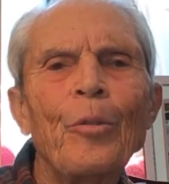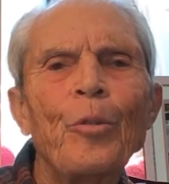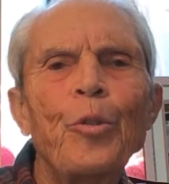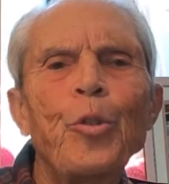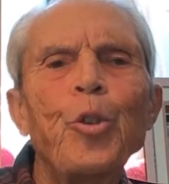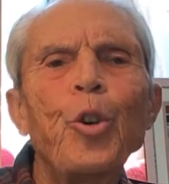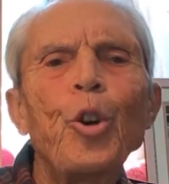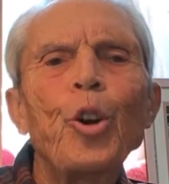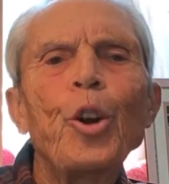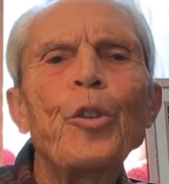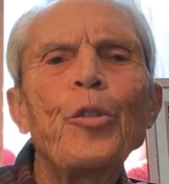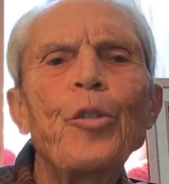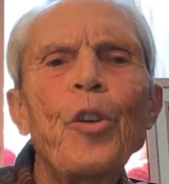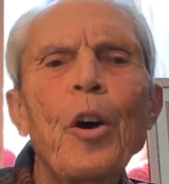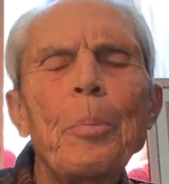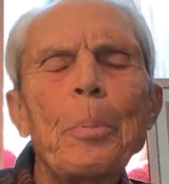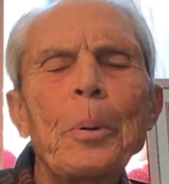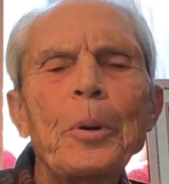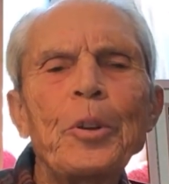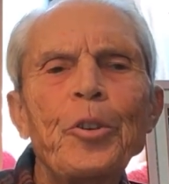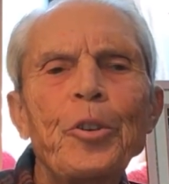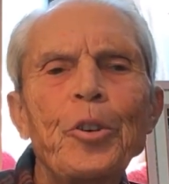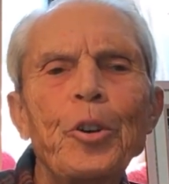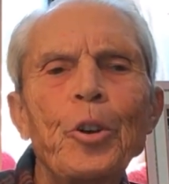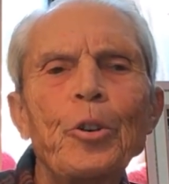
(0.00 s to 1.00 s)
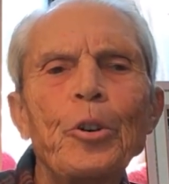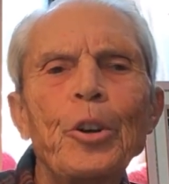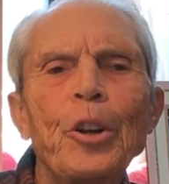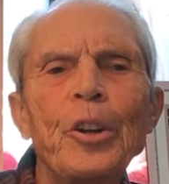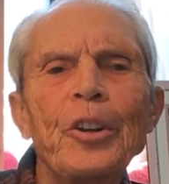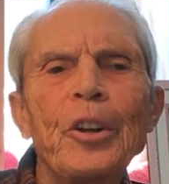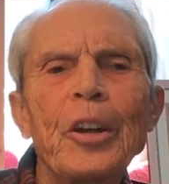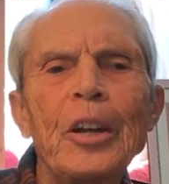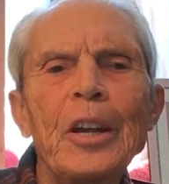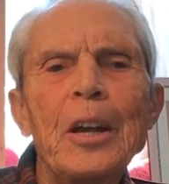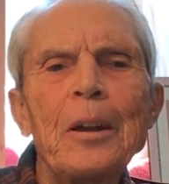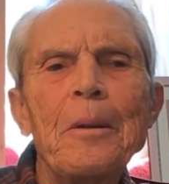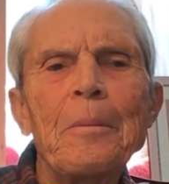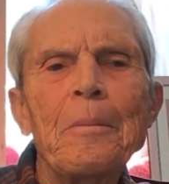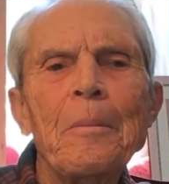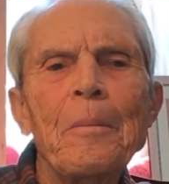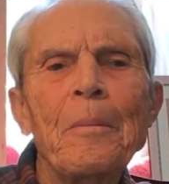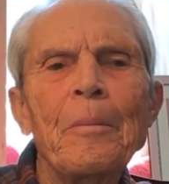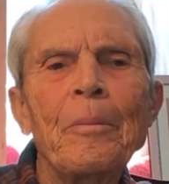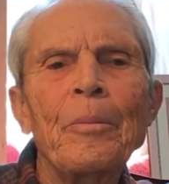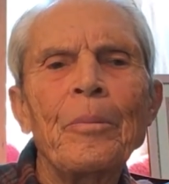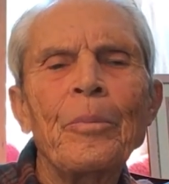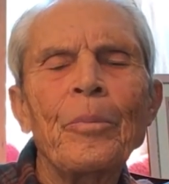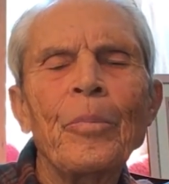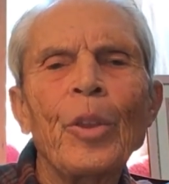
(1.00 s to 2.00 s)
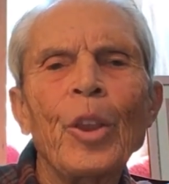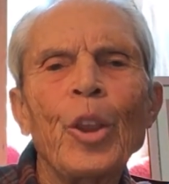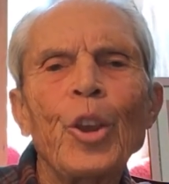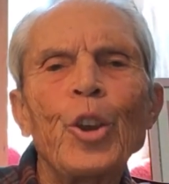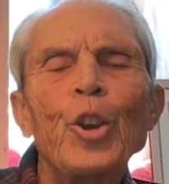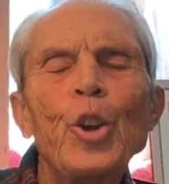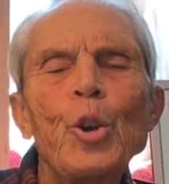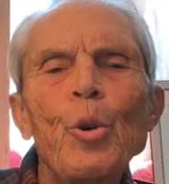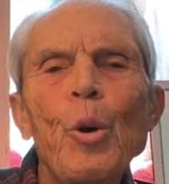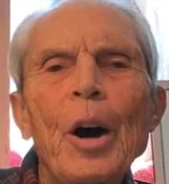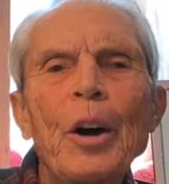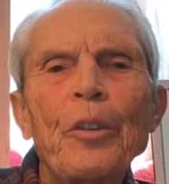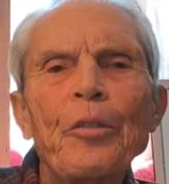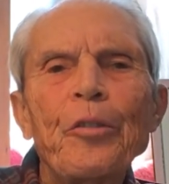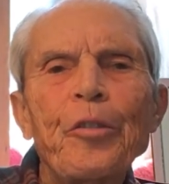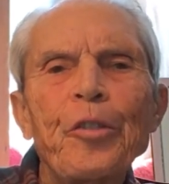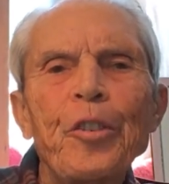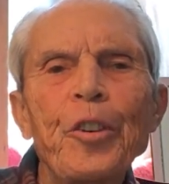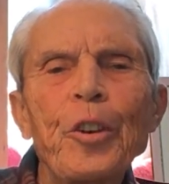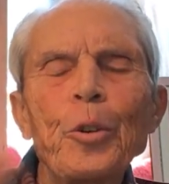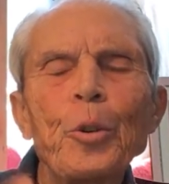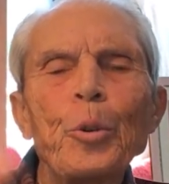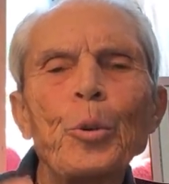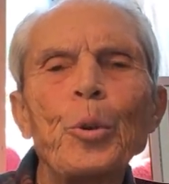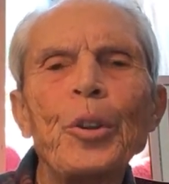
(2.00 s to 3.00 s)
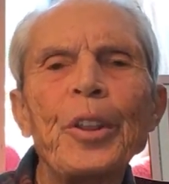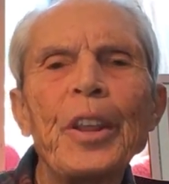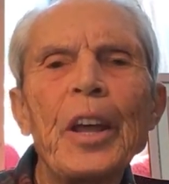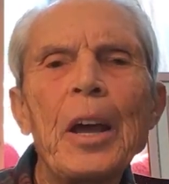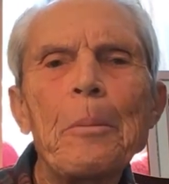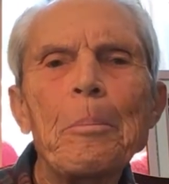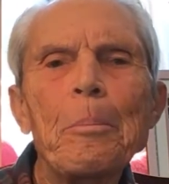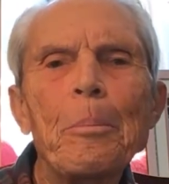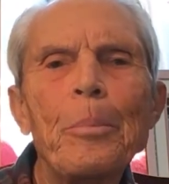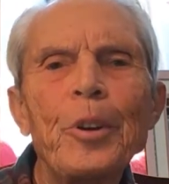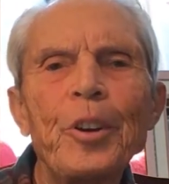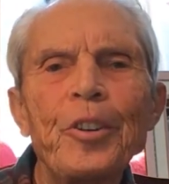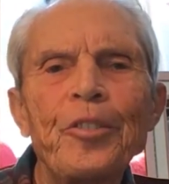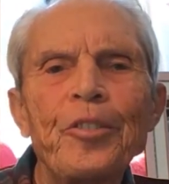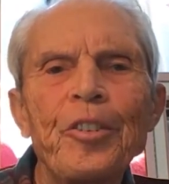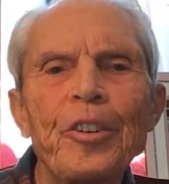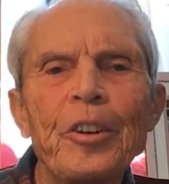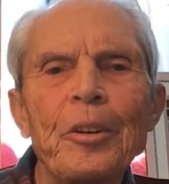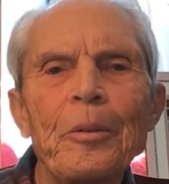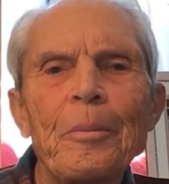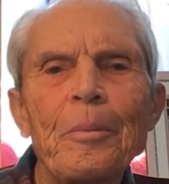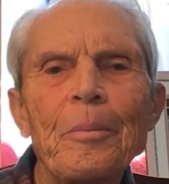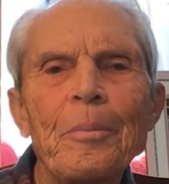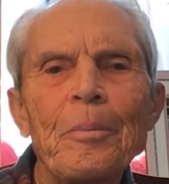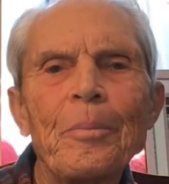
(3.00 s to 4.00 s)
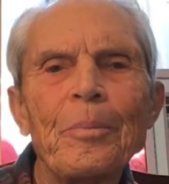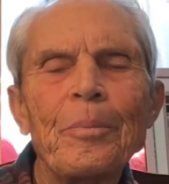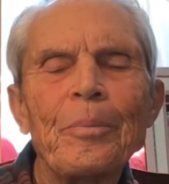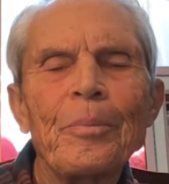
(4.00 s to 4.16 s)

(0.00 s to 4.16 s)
full of opportunity. You are filled with ambition.